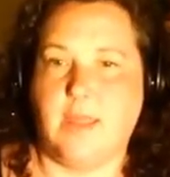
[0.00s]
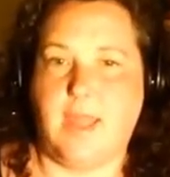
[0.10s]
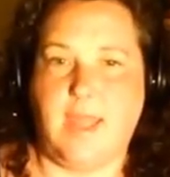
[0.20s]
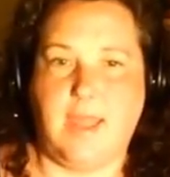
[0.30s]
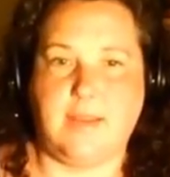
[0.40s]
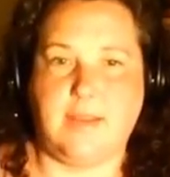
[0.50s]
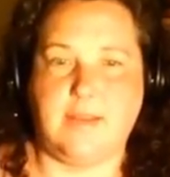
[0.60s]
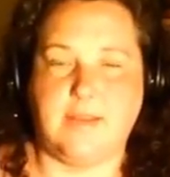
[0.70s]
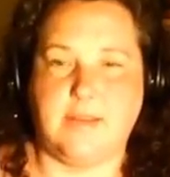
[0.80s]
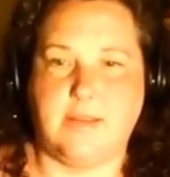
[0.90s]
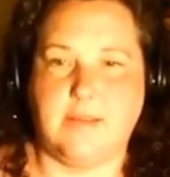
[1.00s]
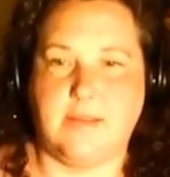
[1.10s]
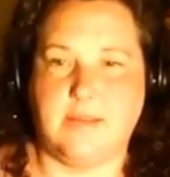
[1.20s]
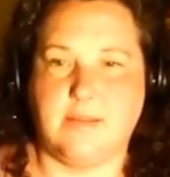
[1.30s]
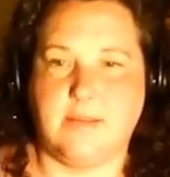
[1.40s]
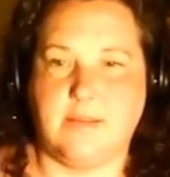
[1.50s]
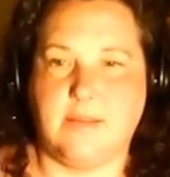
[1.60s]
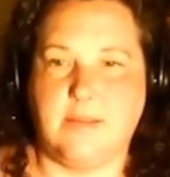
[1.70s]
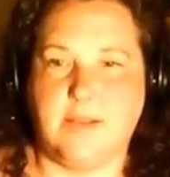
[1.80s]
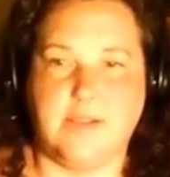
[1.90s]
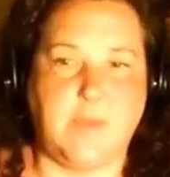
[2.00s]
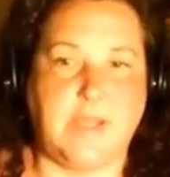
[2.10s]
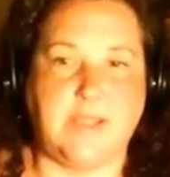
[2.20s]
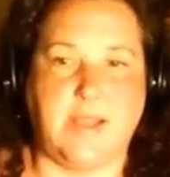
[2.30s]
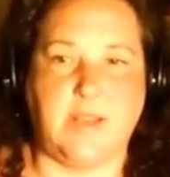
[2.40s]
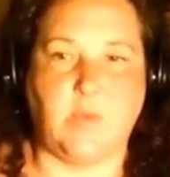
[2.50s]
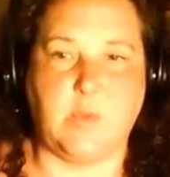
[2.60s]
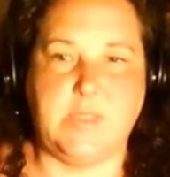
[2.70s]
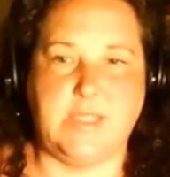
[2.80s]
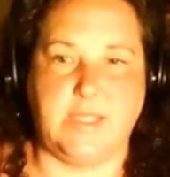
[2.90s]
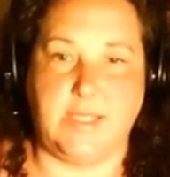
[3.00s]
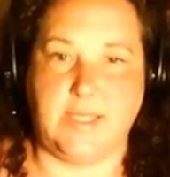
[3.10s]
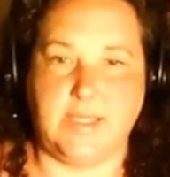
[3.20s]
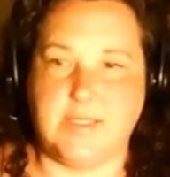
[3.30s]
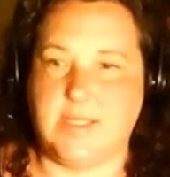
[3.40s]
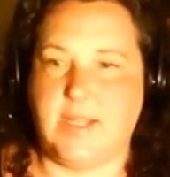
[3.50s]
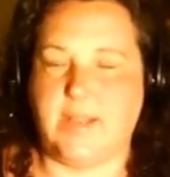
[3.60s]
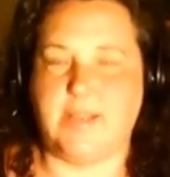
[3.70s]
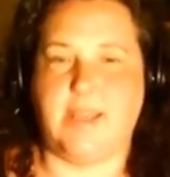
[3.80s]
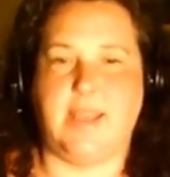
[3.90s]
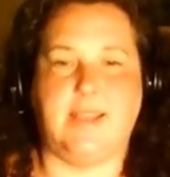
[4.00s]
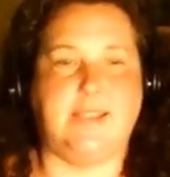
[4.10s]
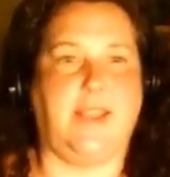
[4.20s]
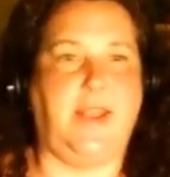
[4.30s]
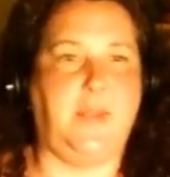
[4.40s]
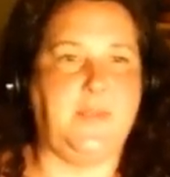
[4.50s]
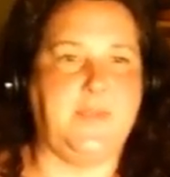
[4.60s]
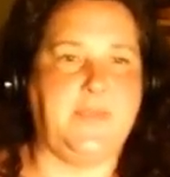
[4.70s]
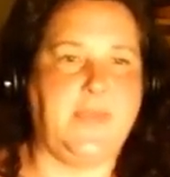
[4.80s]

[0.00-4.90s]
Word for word: And there's my dining room ceiling. Isn't it exciting?